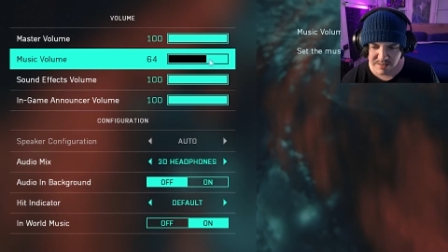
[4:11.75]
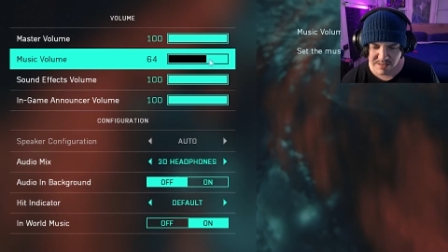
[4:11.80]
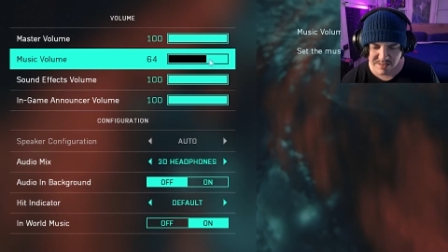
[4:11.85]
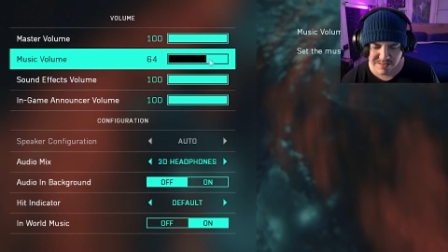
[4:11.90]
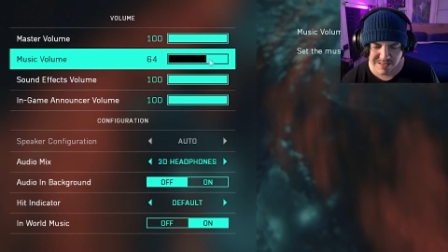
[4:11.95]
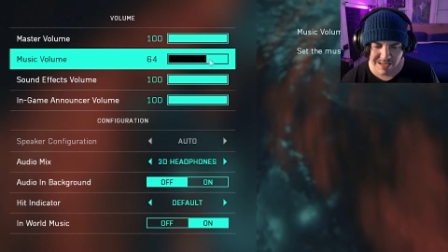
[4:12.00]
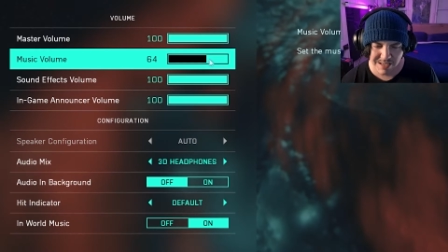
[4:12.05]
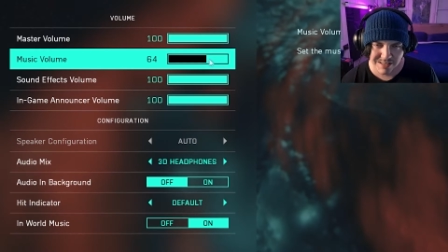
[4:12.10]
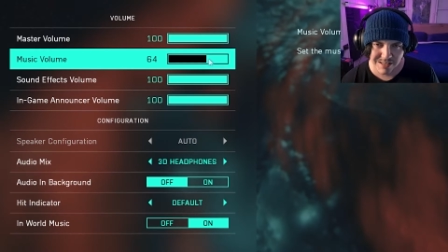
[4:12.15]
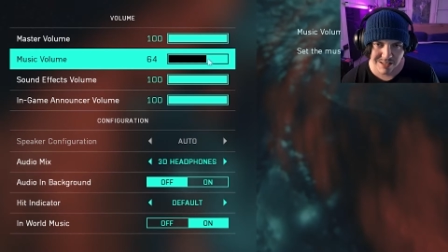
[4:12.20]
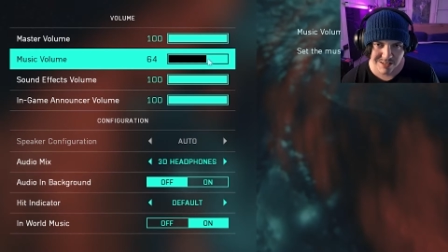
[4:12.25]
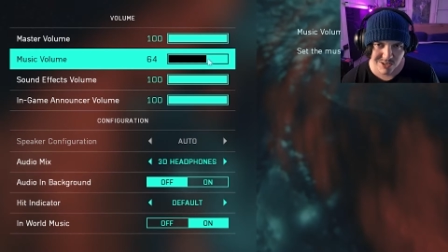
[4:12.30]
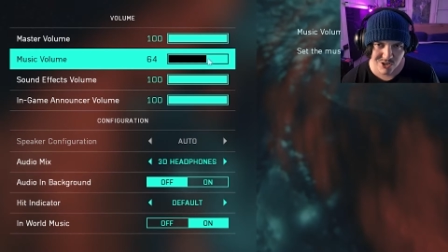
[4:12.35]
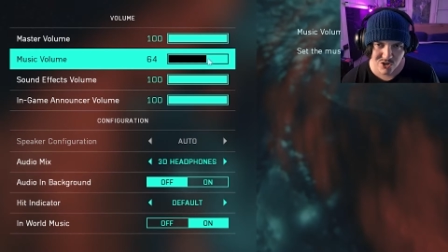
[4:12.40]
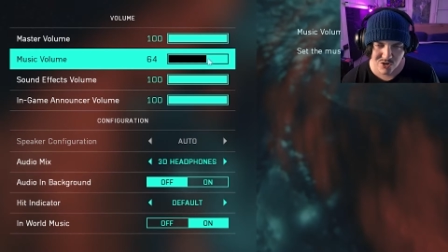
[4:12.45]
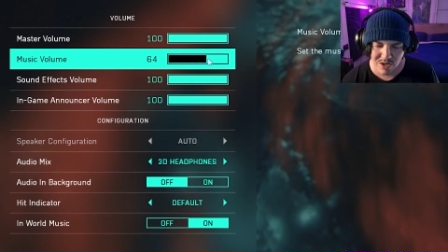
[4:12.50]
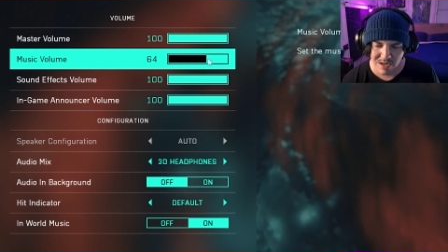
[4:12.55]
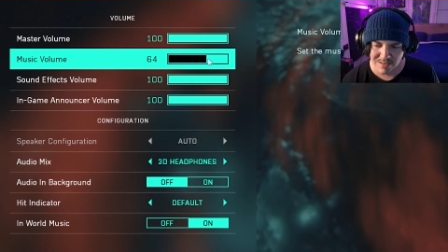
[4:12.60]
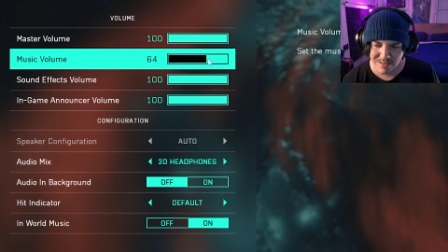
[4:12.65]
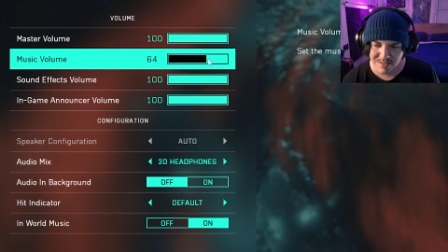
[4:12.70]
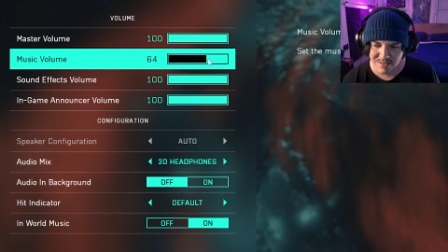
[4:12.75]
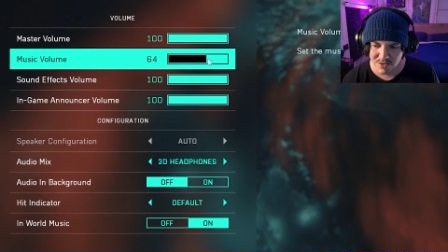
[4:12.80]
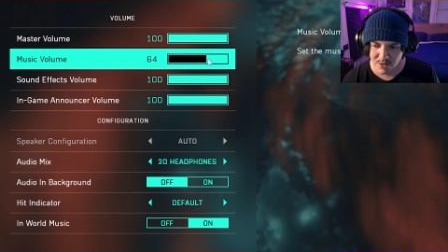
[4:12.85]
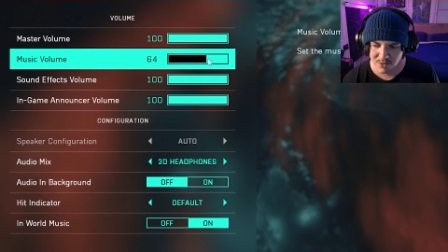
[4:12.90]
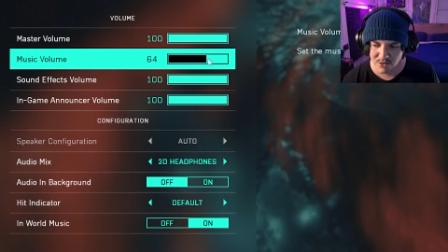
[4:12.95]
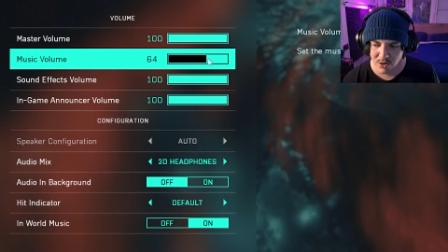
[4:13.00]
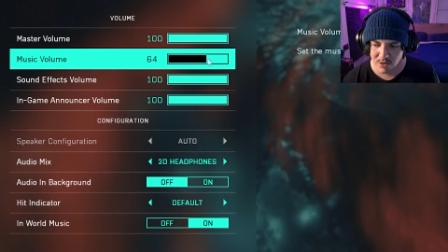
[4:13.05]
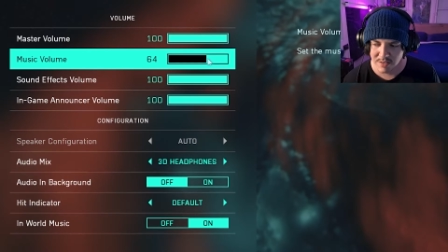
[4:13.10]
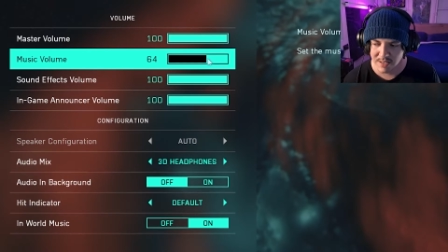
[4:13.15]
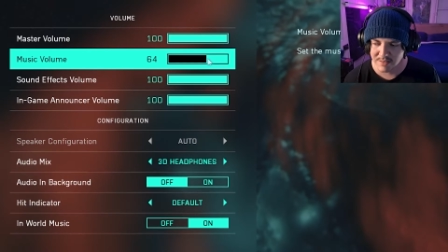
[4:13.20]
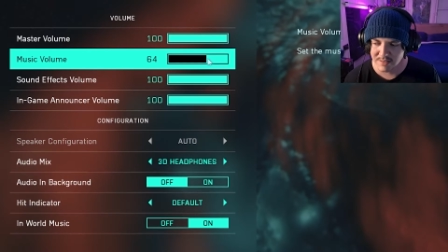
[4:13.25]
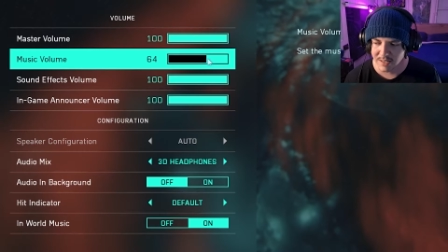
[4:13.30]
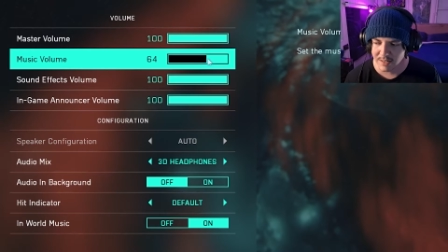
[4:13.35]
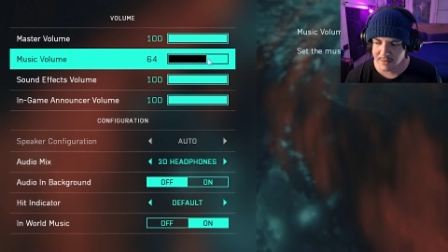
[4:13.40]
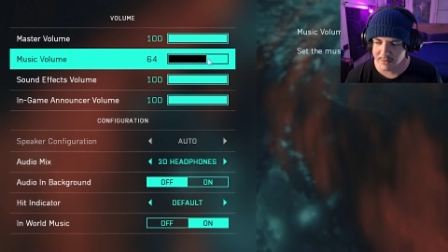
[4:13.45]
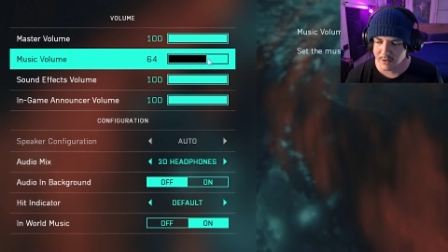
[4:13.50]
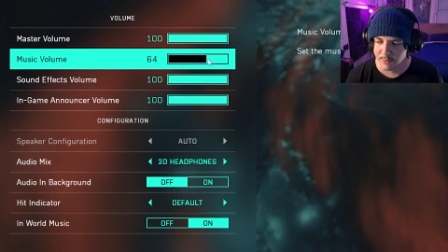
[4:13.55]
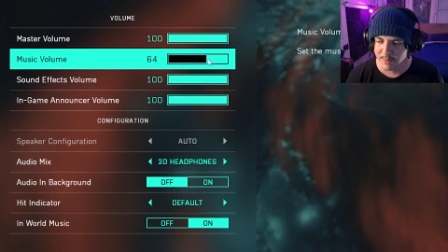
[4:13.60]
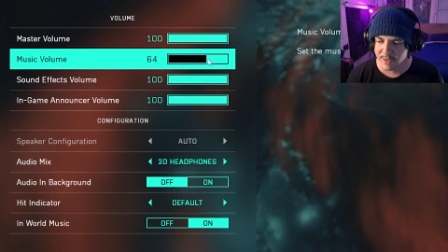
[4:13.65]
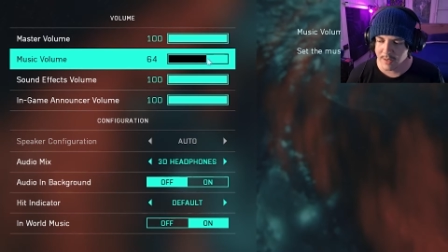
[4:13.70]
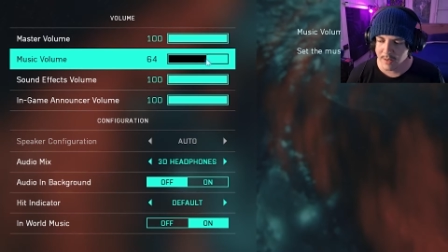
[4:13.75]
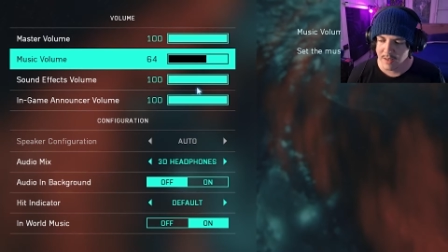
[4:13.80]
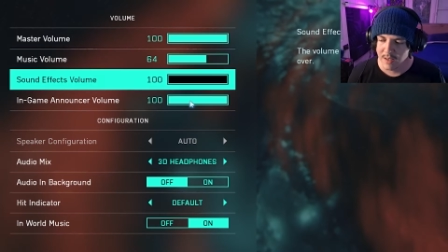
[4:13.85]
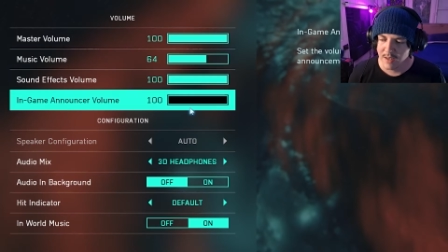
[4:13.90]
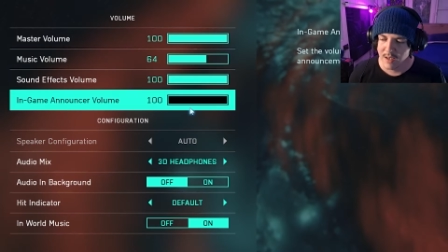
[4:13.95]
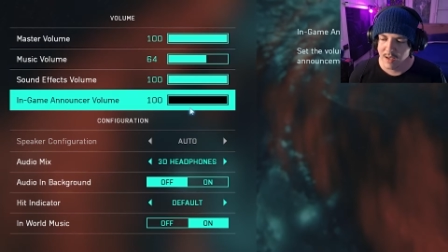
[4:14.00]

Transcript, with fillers: it can get distracting. So I'll turn that down a little bit.